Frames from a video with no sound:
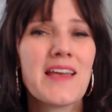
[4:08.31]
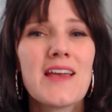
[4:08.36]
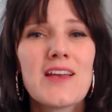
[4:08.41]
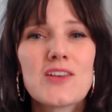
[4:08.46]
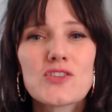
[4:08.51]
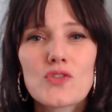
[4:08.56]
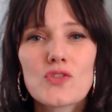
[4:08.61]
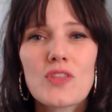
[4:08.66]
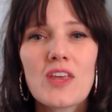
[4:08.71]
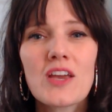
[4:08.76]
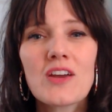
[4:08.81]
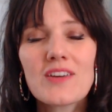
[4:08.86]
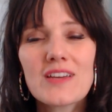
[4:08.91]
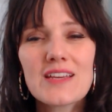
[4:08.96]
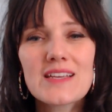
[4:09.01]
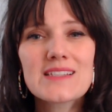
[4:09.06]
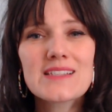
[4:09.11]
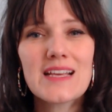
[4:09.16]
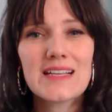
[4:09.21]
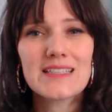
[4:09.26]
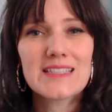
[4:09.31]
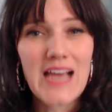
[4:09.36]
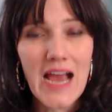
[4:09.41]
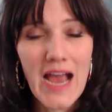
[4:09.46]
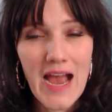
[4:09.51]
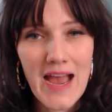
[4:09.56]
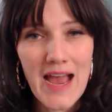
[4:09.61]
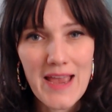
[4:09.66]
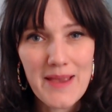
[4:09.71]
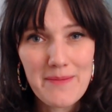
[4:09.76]
So there is a
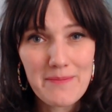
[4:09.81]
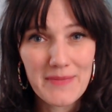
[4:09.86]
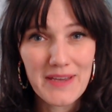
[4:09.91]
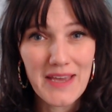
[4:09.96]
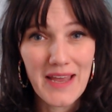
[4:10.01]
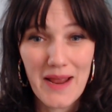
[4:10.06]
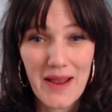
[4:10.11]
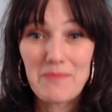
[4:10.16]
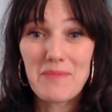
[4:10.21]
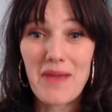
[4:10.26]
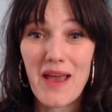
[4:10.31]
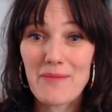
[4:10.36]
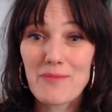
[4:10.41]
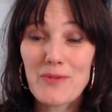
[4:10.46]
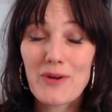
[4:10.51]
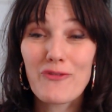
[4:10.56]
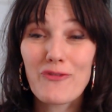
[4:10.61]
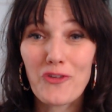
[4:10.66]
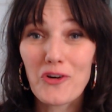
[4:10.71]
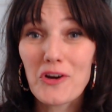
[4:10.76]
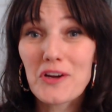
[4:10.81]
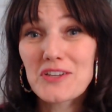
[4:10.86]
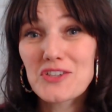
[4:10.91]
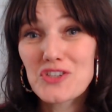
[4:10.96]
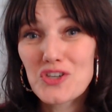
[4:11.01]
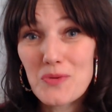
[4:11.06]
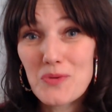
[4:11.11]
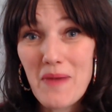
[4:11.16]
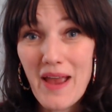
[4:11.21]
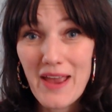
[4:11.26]
time, and I'm referring
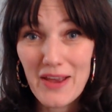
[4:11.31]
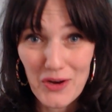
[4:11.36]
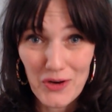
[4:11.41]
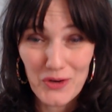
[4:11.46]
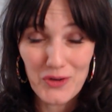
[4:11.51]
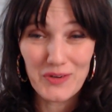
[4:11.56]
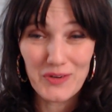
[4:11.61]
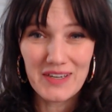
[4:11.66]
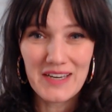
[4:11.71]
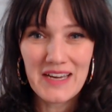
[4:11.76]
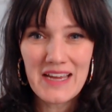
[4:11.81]
to my own